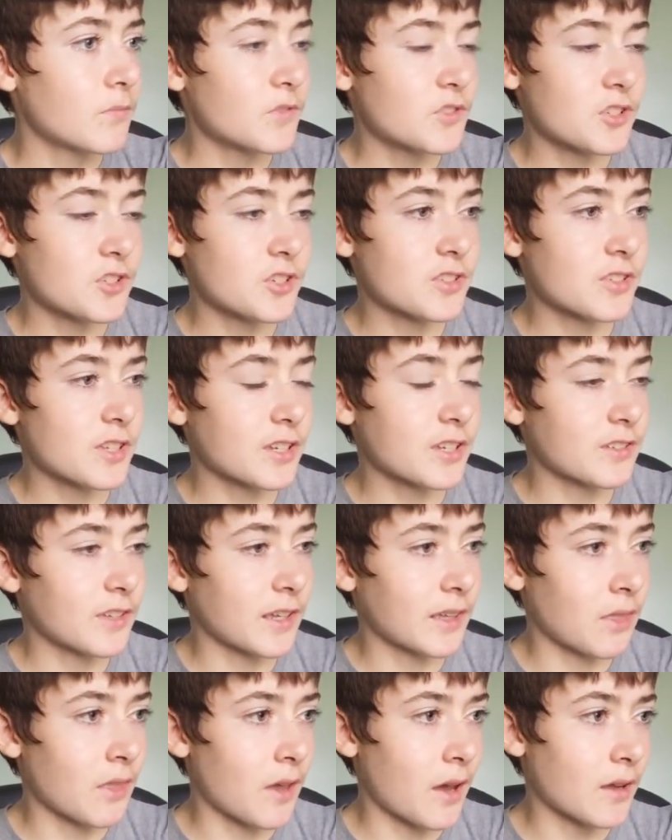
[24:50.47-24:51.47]
Just things
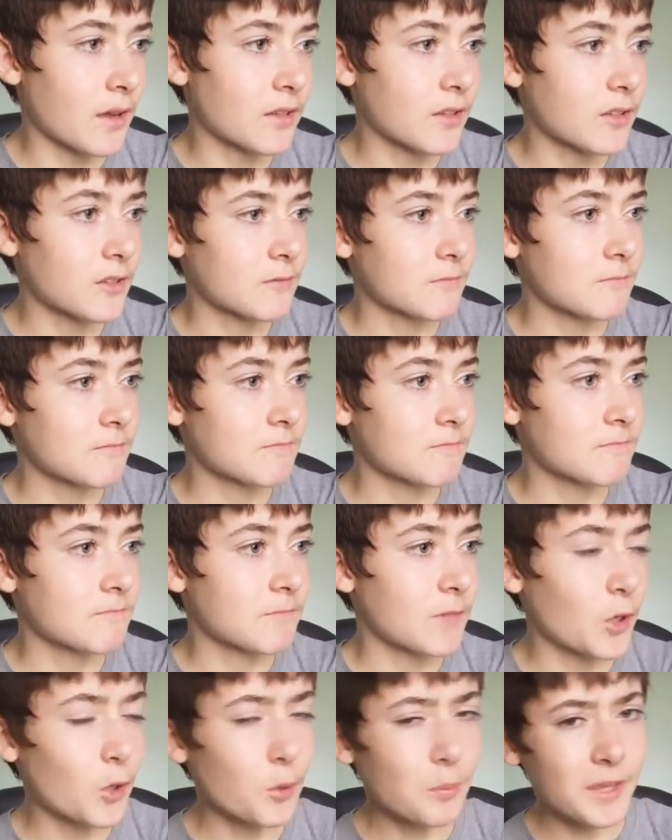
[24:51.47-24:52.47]
like that.
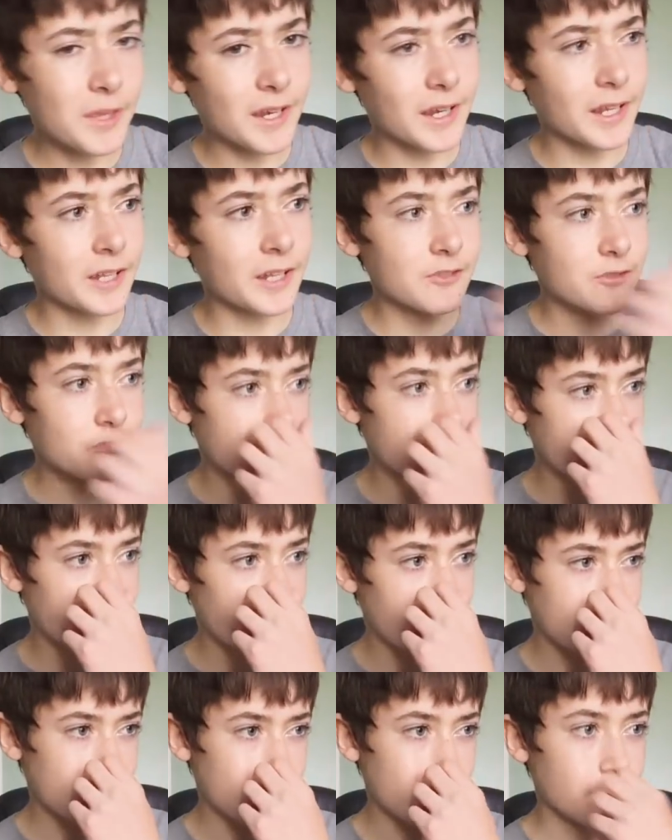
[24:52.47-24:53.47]
I hope that answers your
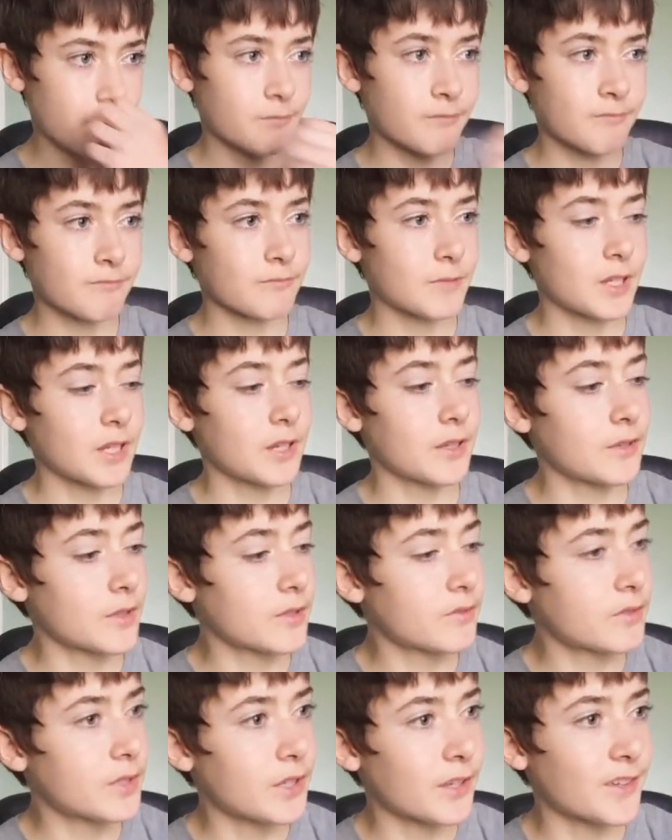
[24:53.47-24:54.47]
question, and if
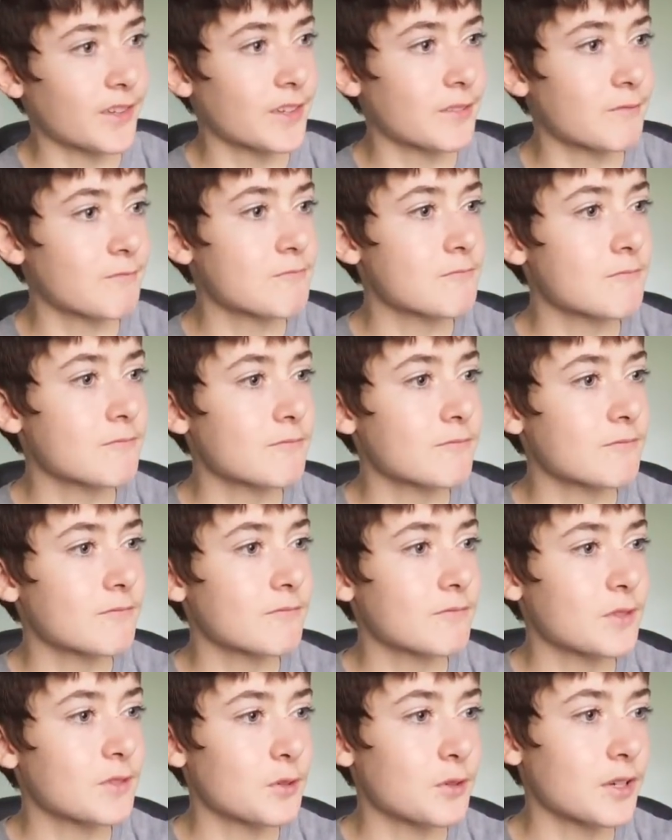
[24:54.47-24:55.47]
it doesn't,
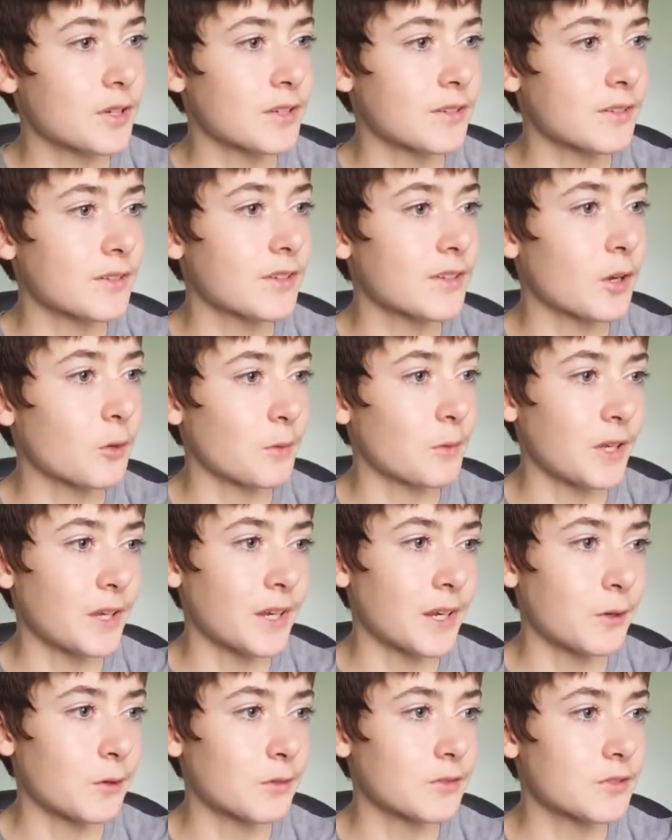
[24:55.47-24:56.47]
you can tell me and
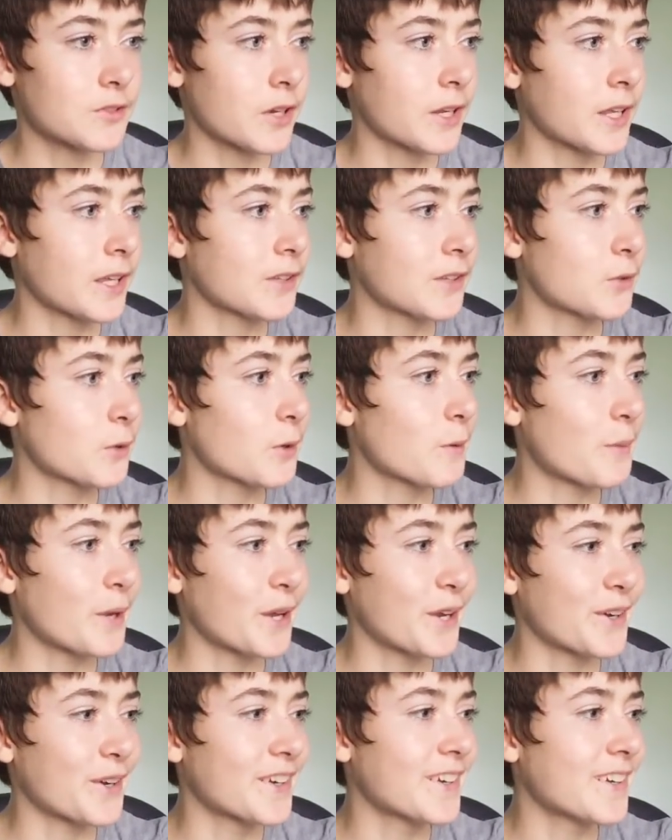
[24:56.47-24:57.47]
I'll try to answer it
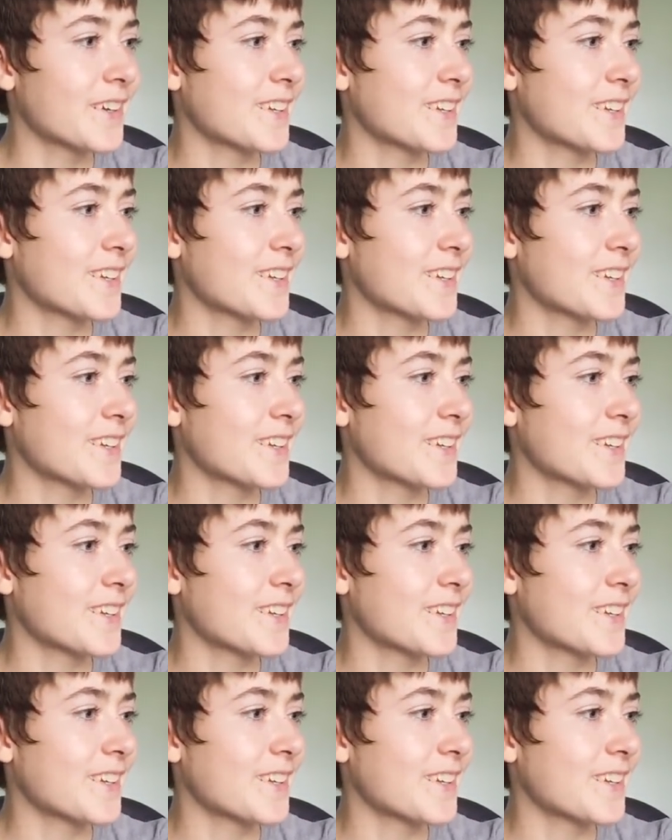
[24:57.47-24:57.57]
better.